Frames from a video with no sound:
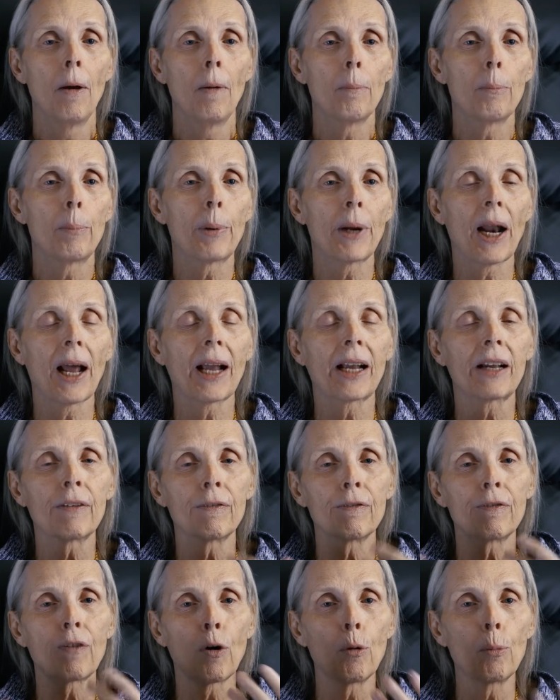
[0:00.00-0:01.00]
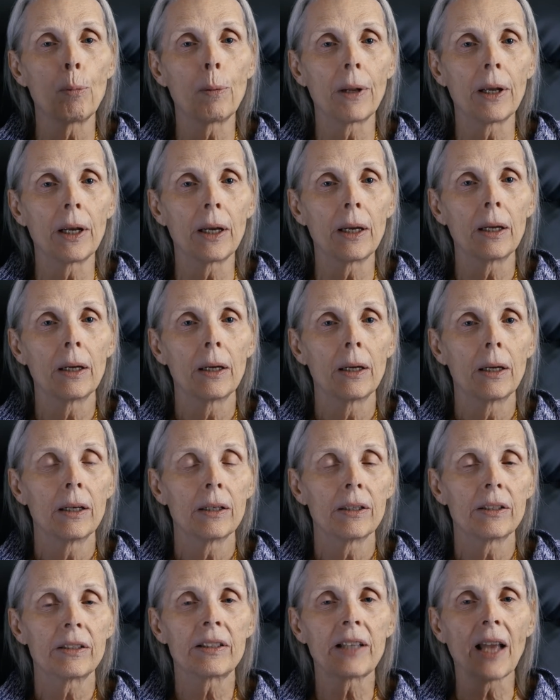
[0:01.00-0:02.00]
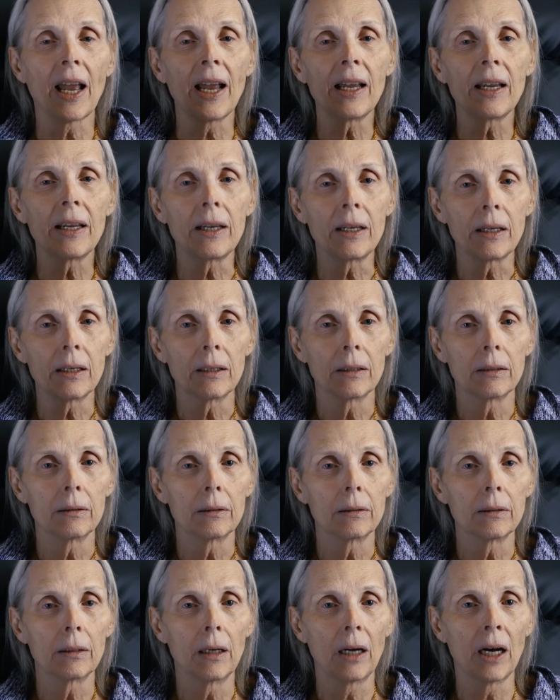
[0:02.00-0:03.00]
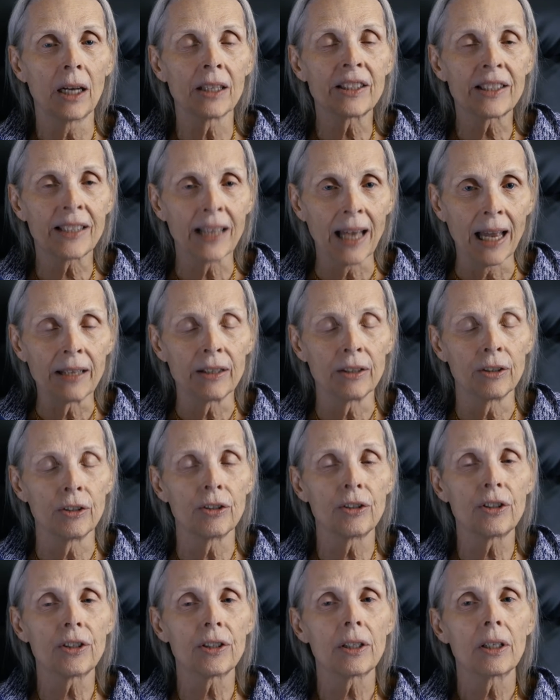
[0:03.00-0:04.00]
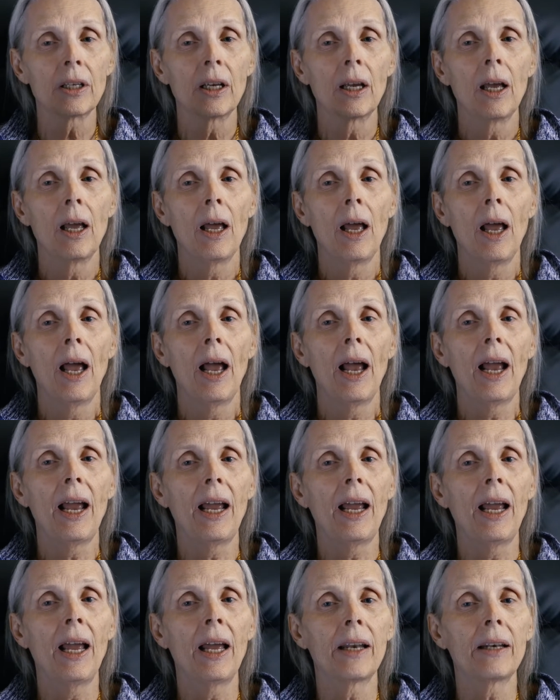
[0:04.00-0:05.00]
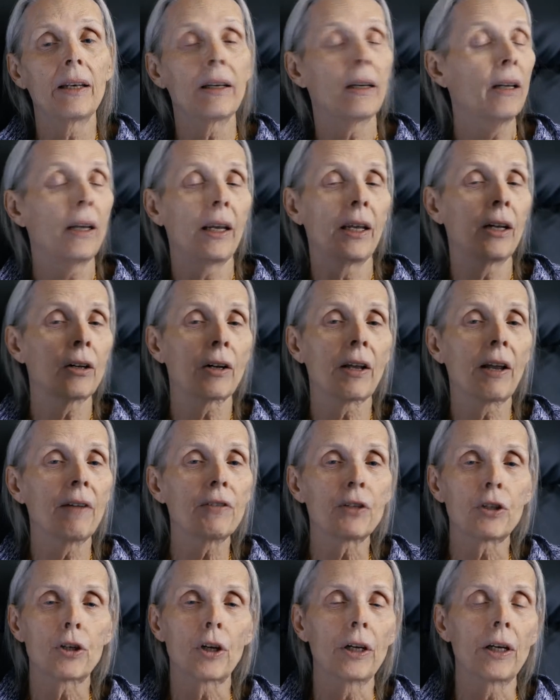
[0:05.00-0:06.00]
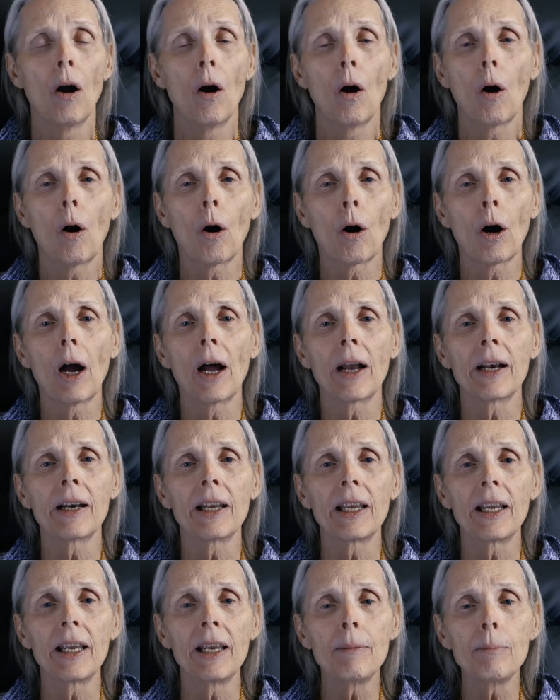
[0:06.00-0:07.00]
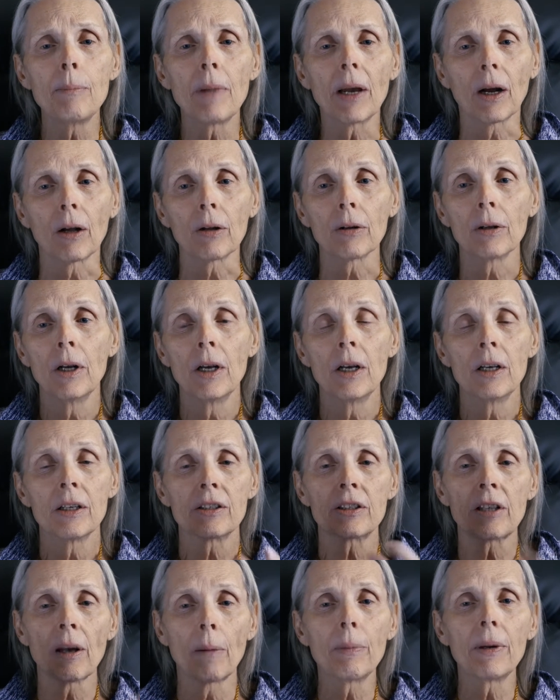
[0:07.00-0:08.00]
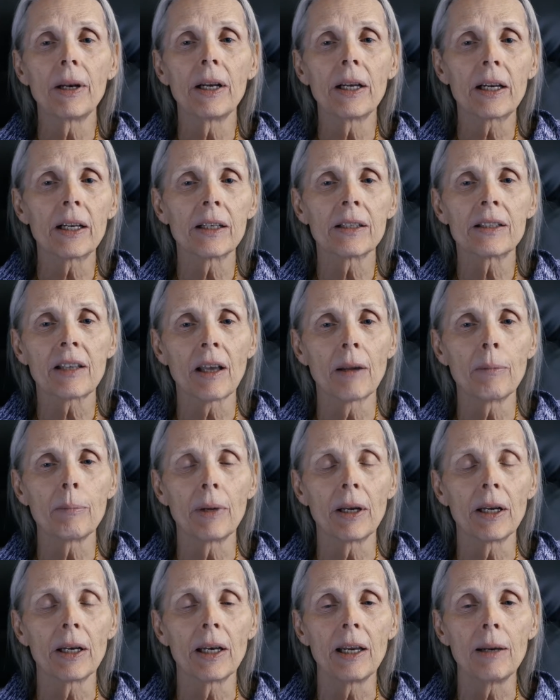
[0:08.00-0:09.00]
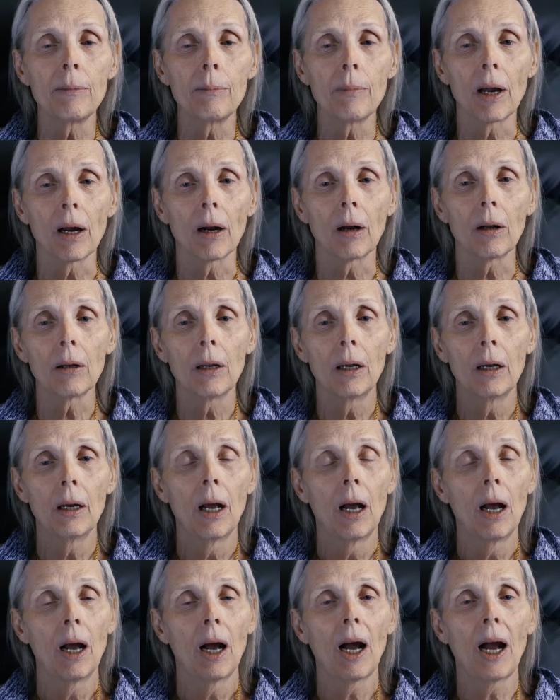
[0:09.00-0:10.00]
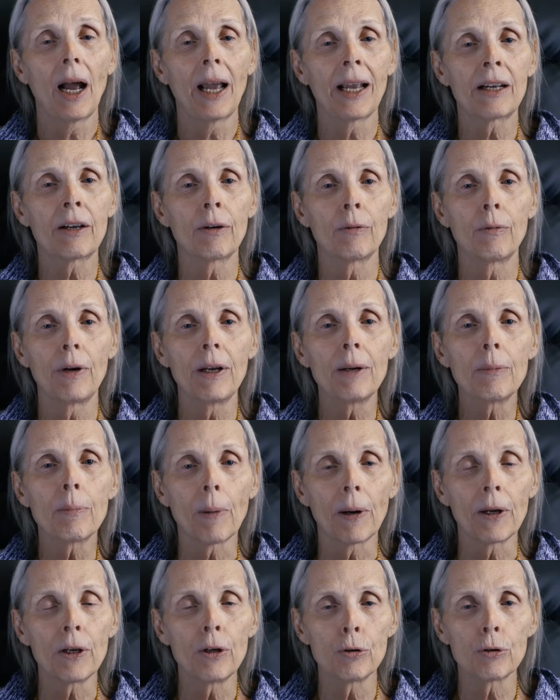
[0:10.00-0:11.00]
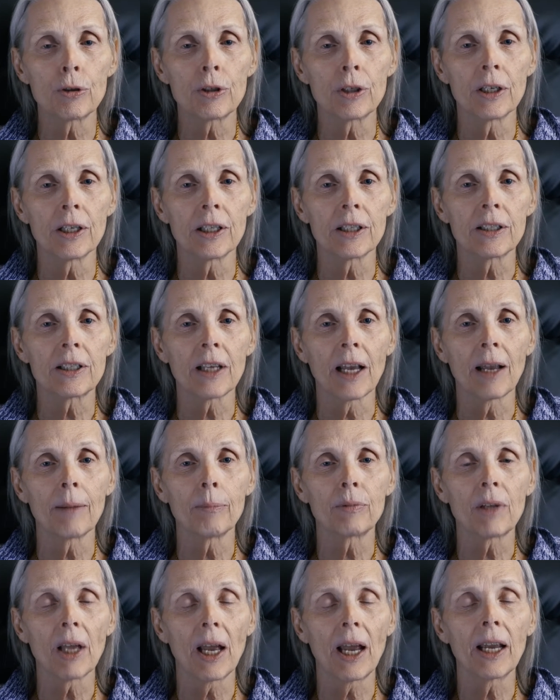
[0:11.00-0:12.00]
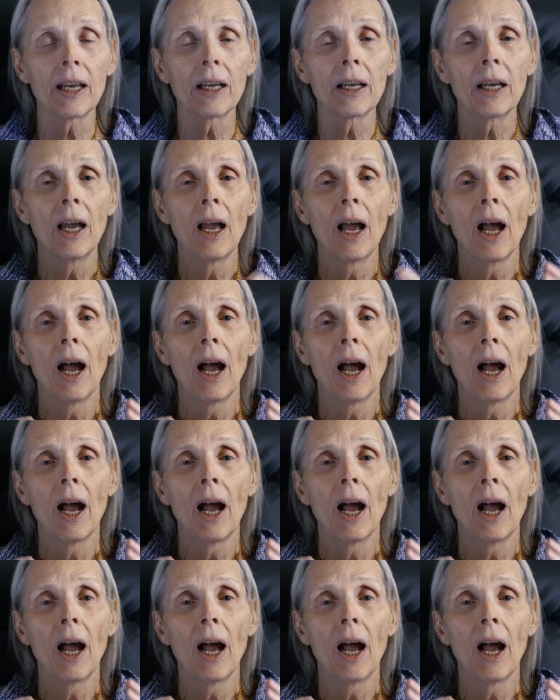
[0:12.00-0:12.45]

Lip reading: But I can verbally say a sentence and it'll give it to you. Or on an email, somebody can send me an email. I can read it by using the same thing.